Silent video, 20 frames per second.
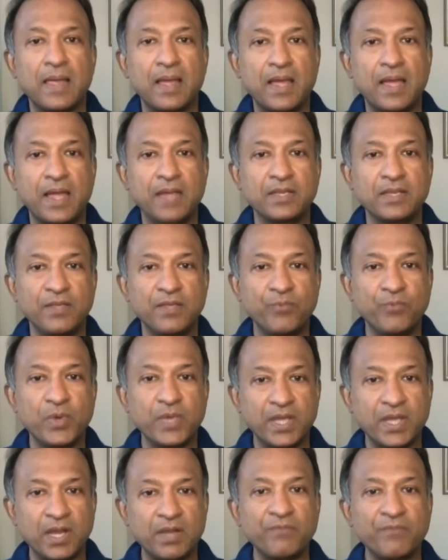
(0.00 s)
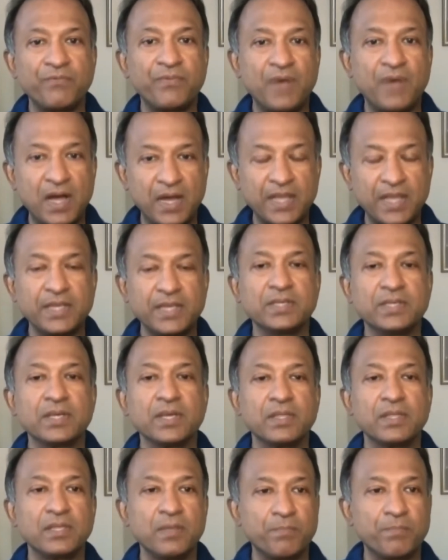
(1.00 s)
and if we can find
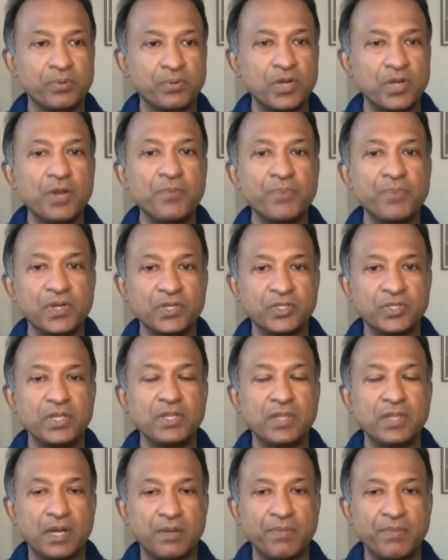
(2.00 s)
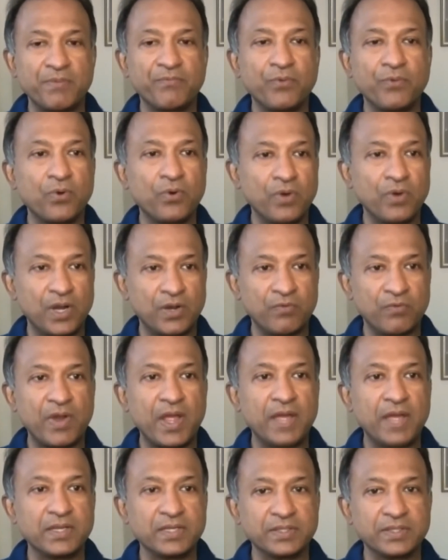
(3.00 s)
the appropriate gene therapy for a
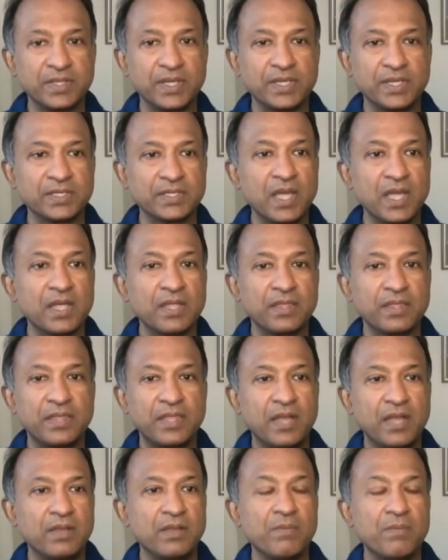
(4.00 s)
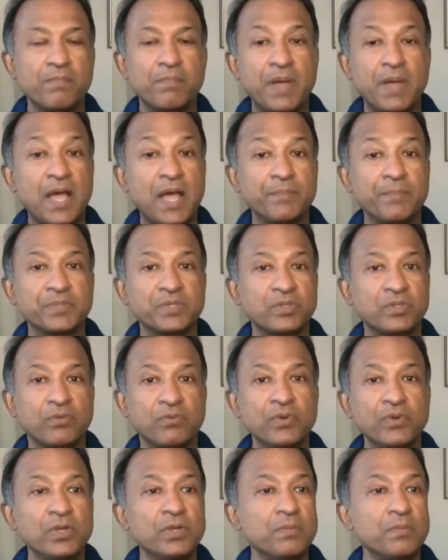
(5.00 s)
rare disease, then perhaps
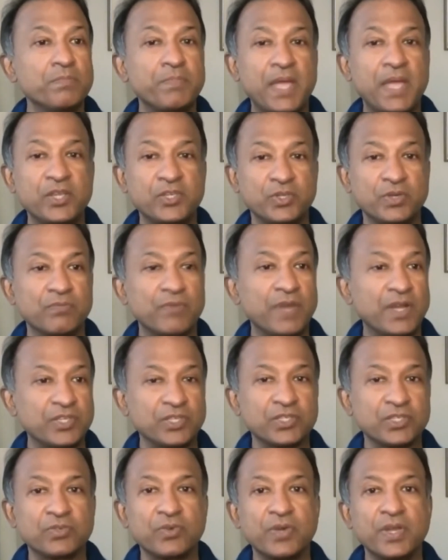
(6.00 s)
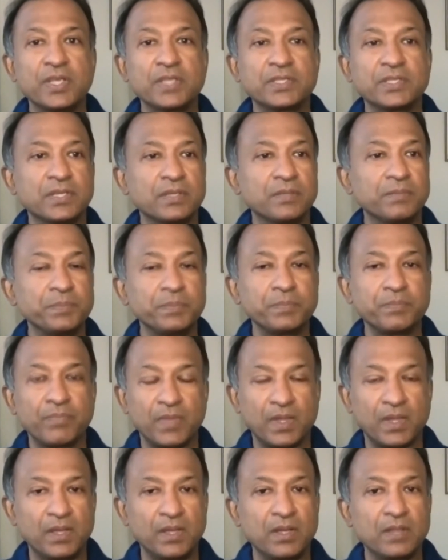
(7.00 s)
through patient registries and,
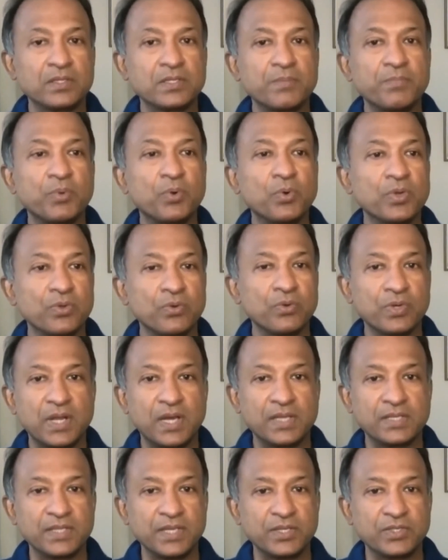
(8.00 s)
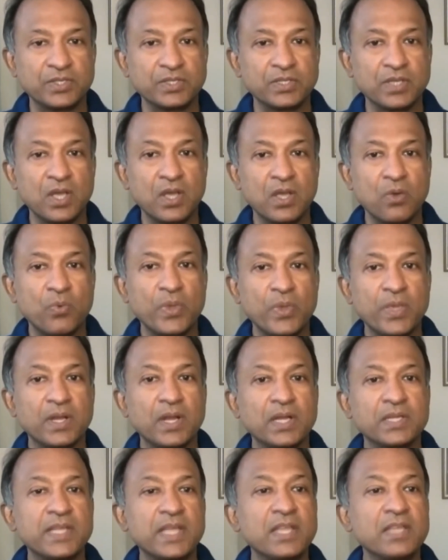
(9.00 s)
you know, support organizations, we can
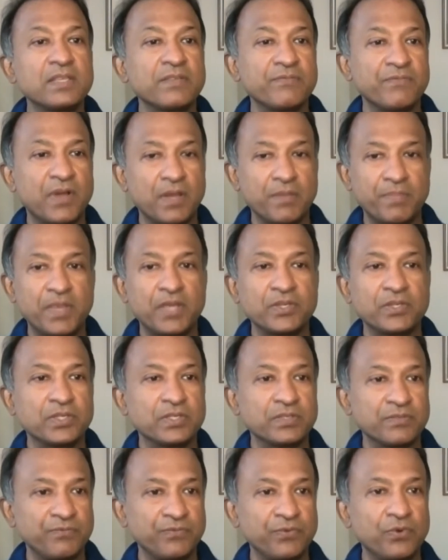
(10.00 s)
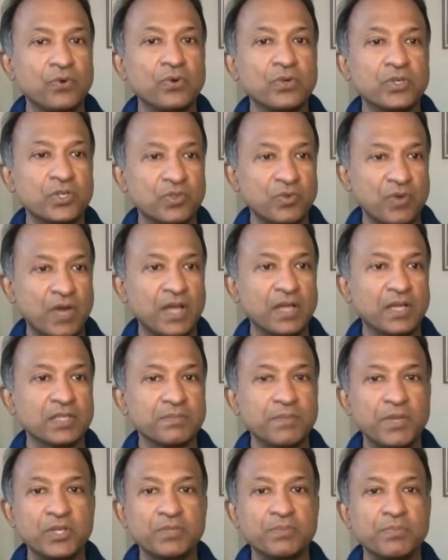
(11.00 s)
identify patients for trials
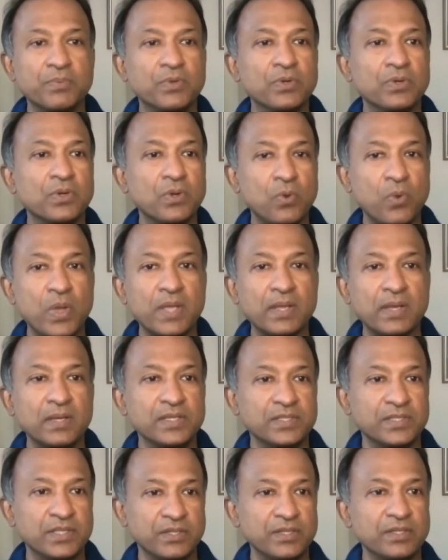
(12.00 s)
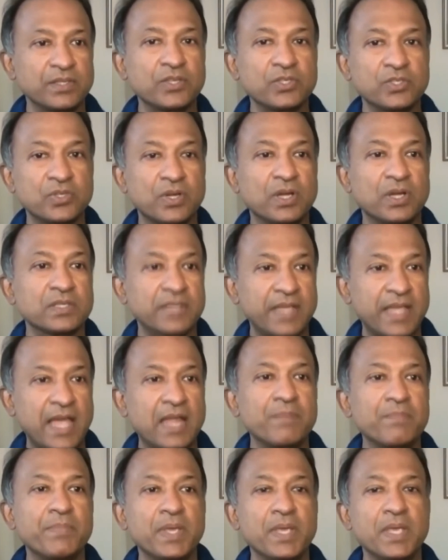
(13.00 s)
much more quickly, so that those trials
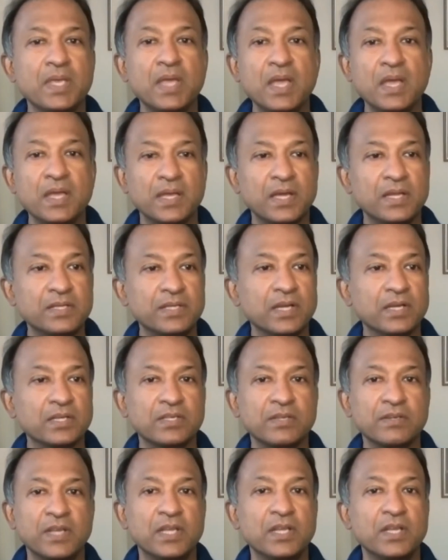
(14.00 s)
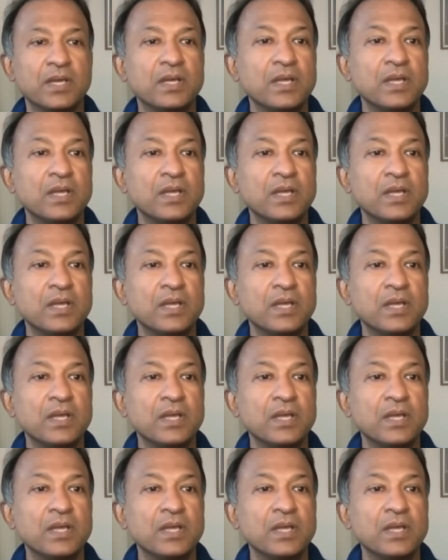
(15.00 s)
can be conducted in